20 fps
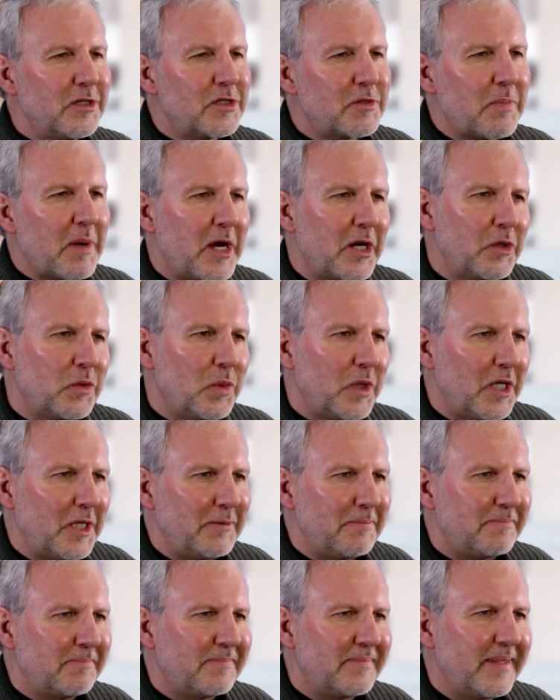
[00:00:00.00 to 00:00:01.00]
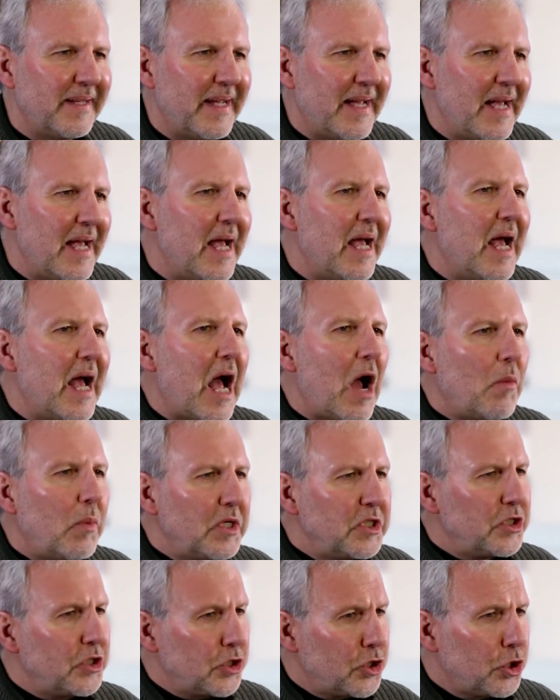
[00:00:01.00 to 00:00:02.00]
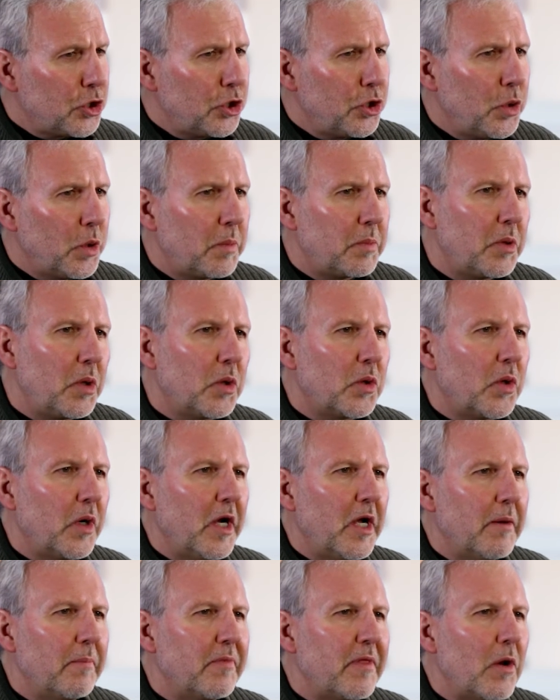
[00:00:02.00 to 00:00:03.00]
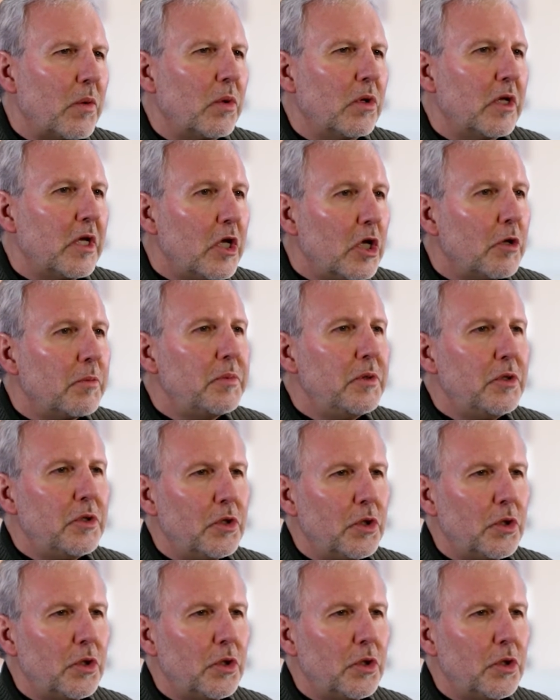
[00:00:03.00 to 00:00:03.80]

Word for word: Inspire 1. I want to show you a program that will help you